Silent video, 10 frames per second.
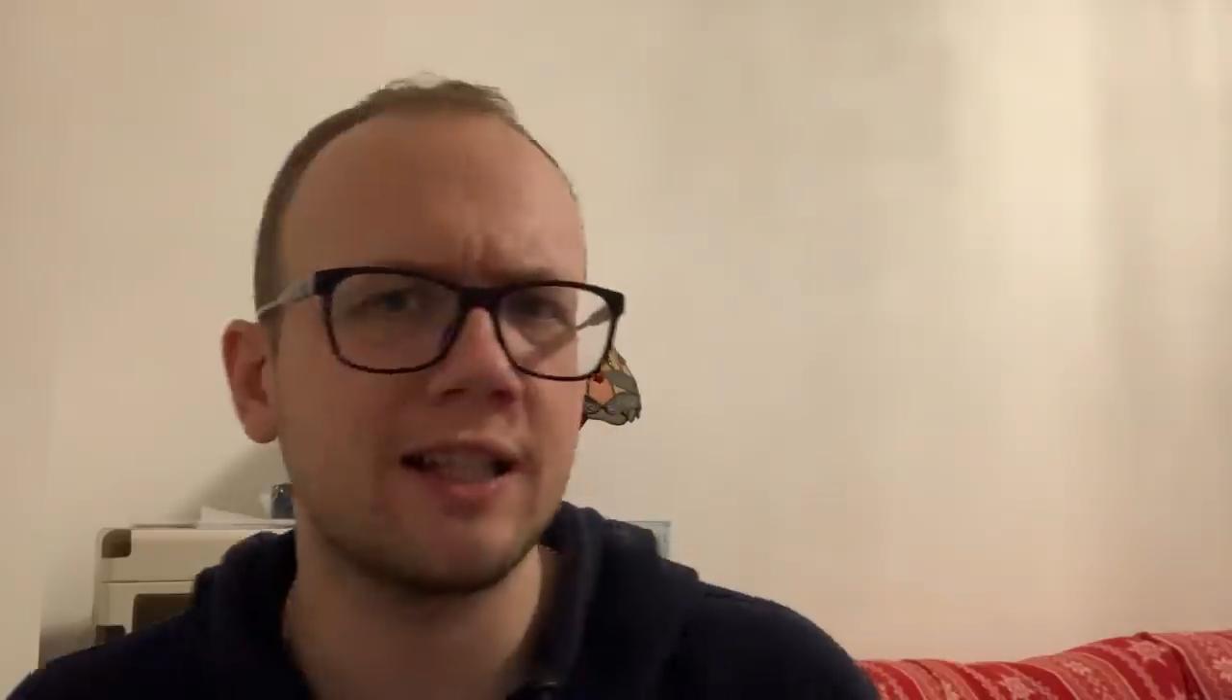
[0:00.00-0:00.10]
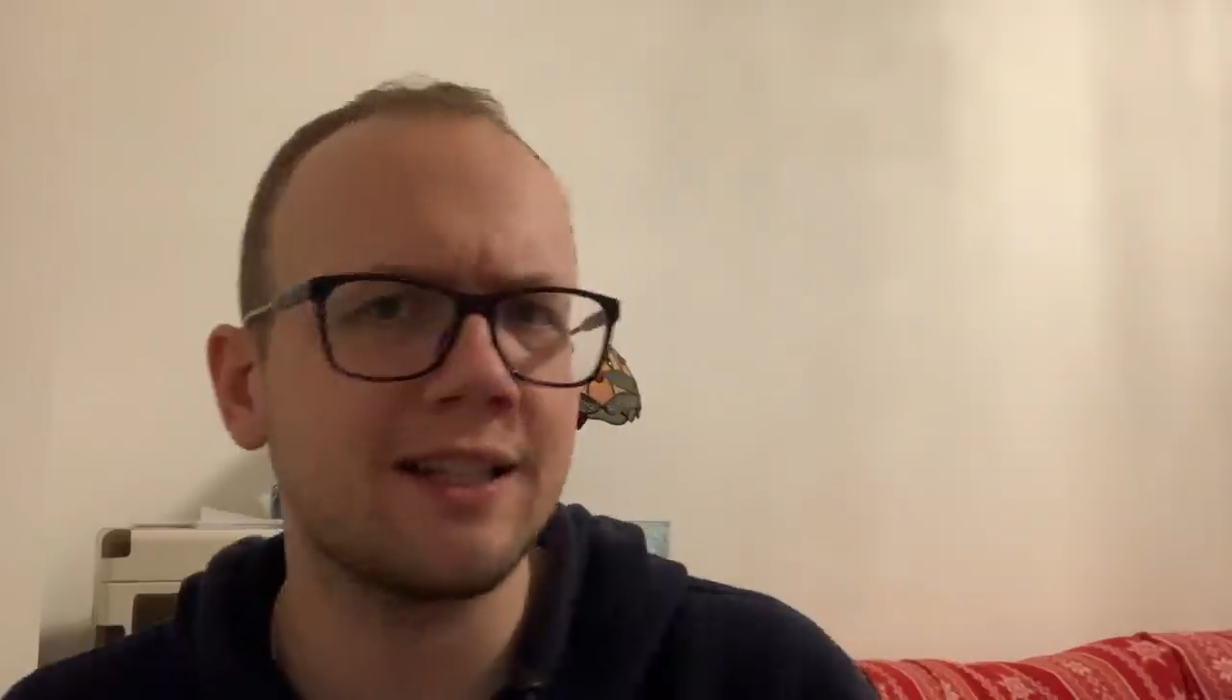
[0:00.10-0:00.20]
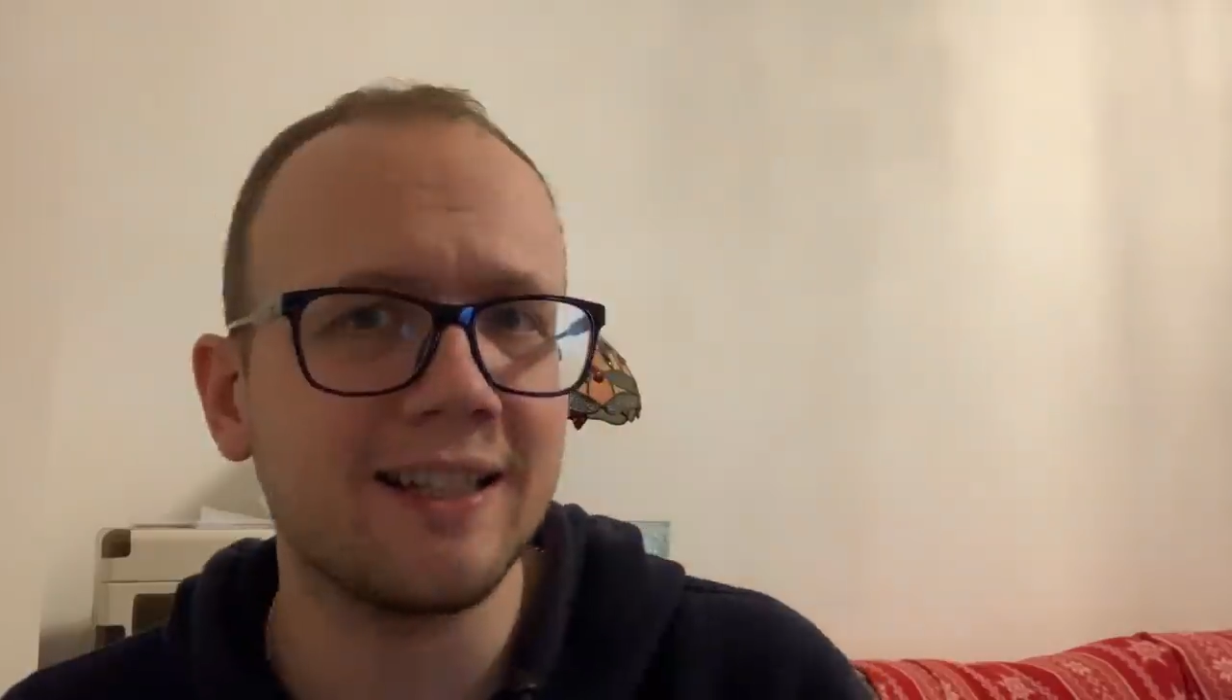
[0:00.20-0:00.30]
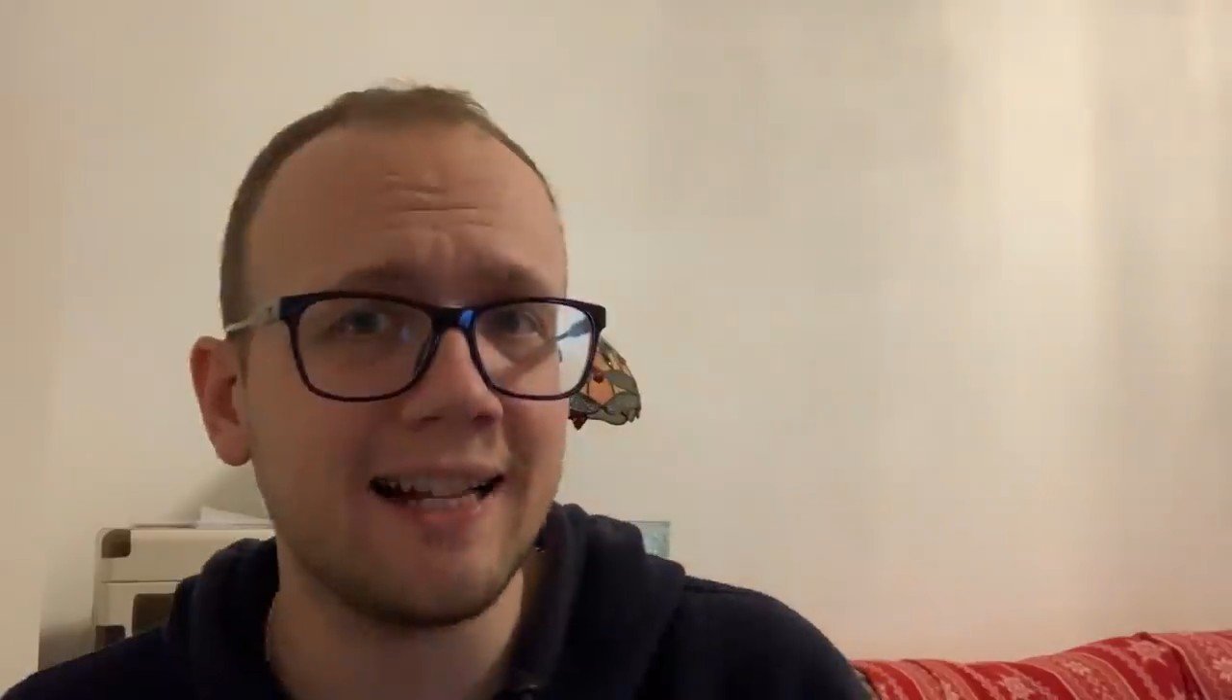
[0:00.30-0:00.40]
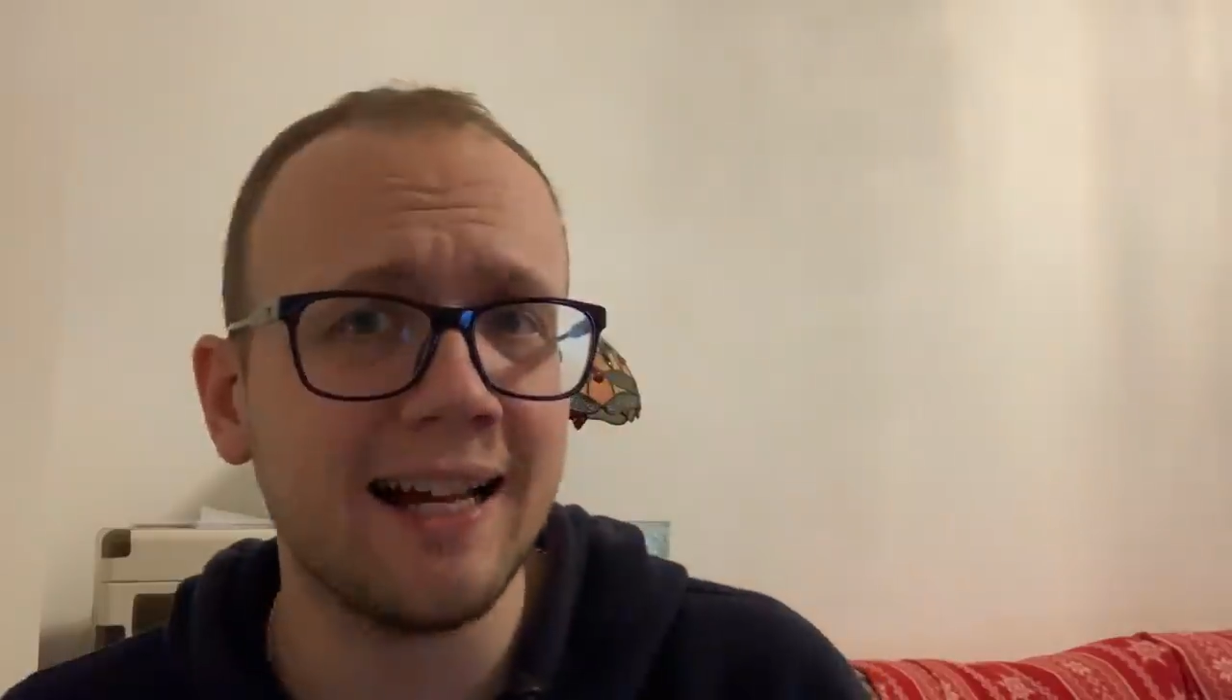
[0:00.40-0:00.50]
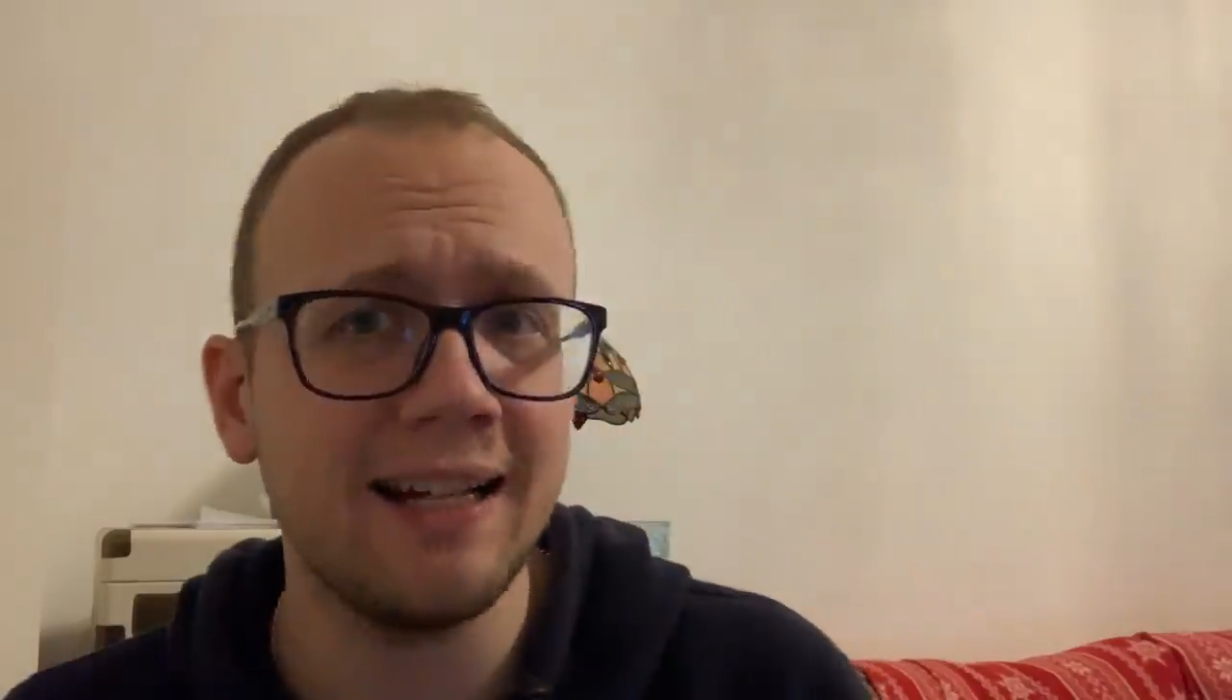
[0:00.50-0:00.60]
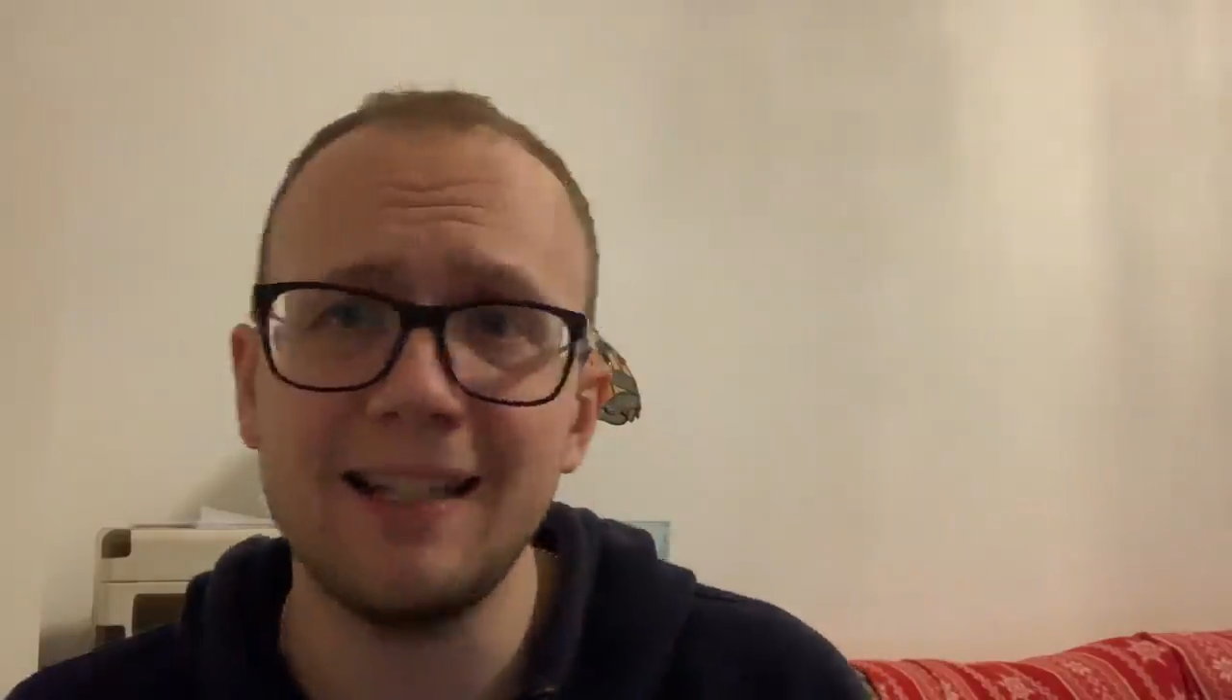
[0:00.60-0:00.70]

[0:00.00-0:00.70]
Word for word: then today,